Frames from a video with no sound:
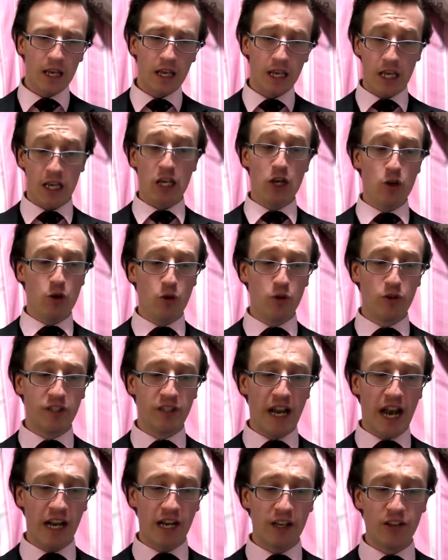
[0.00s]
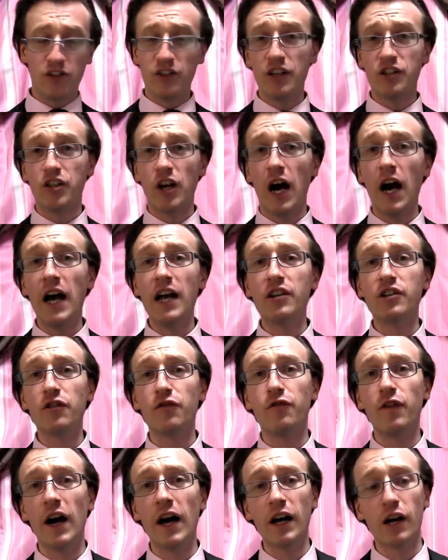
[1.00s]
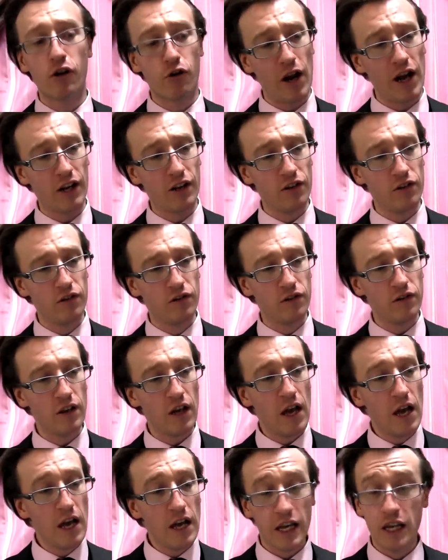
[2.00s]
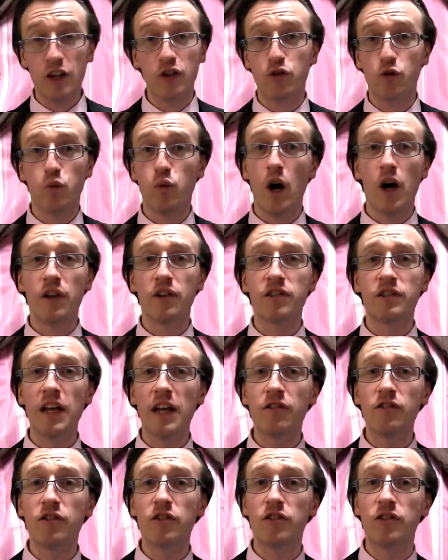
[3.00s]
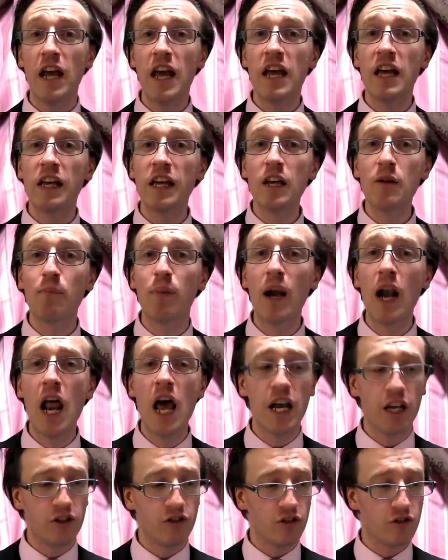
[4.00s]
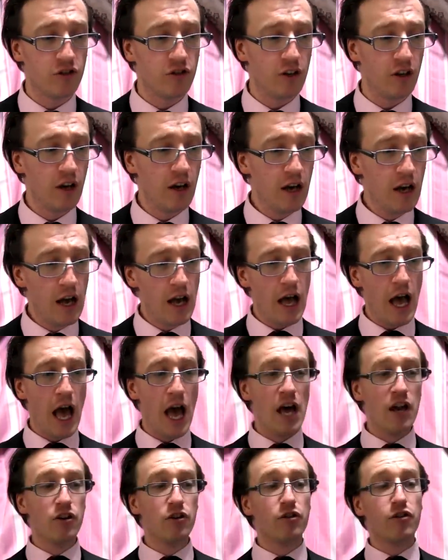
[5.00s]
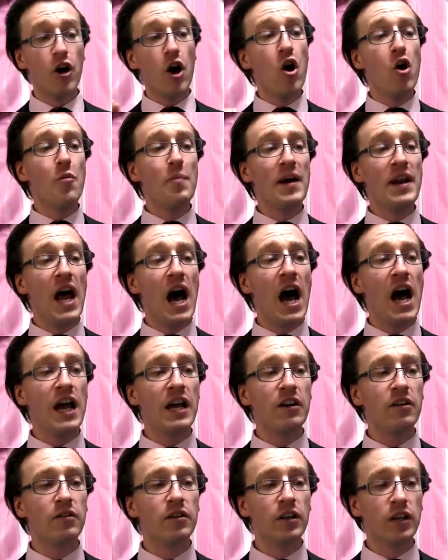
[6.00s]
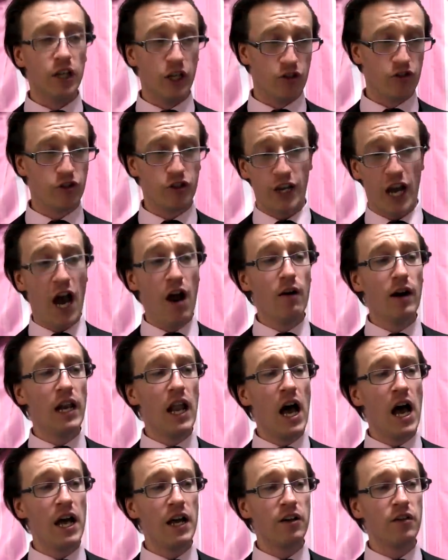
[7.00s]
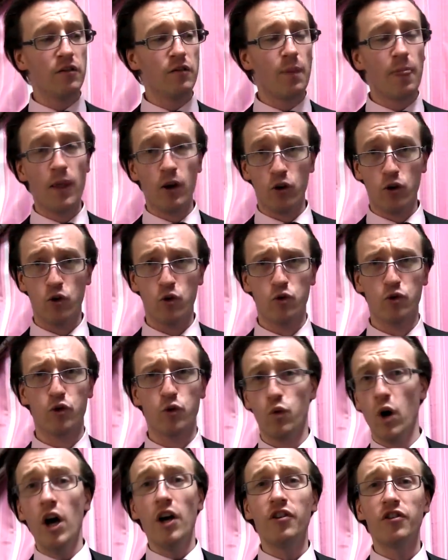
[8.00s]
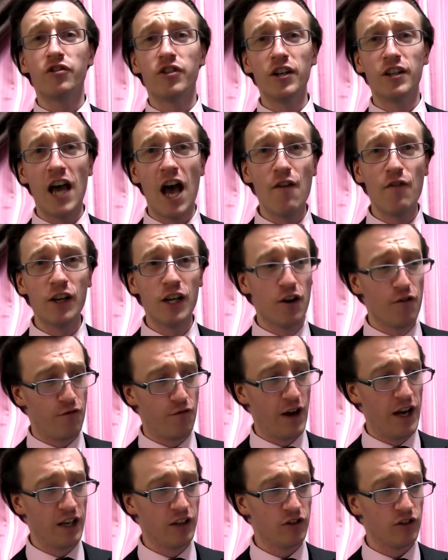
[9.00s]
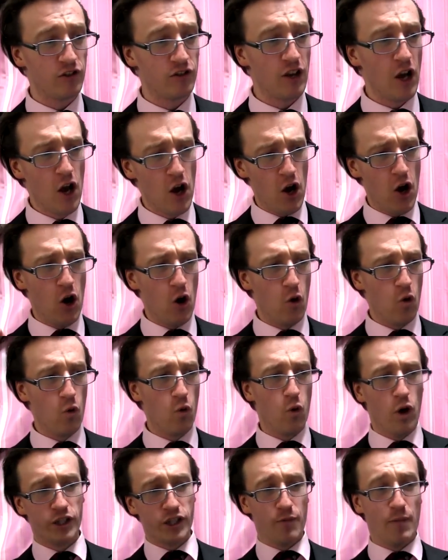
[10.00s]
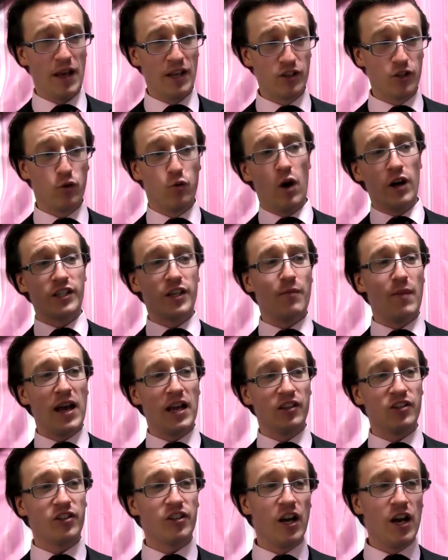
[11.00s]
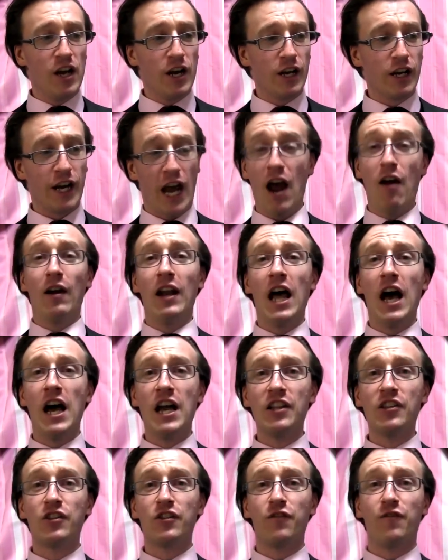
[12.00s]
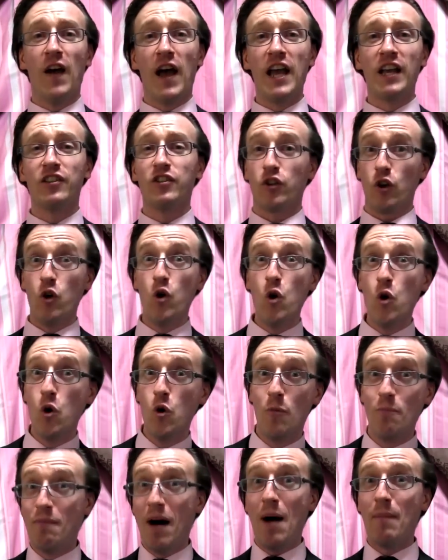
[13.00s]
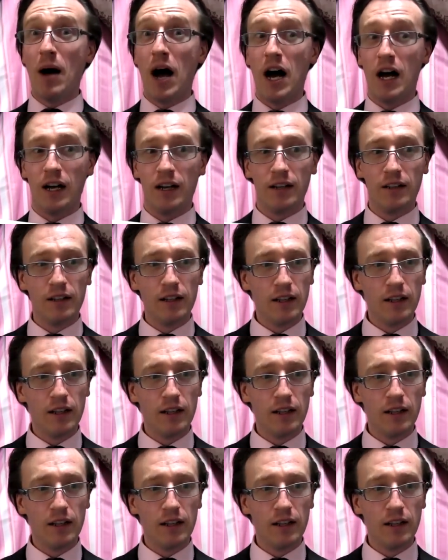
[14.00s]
He whose knackers are tied to firecrackers is worst at staying in place. And though benign, it's Caroline who's worst at having a face. What a mess, what a mess, Caroline's face, ooh, mama!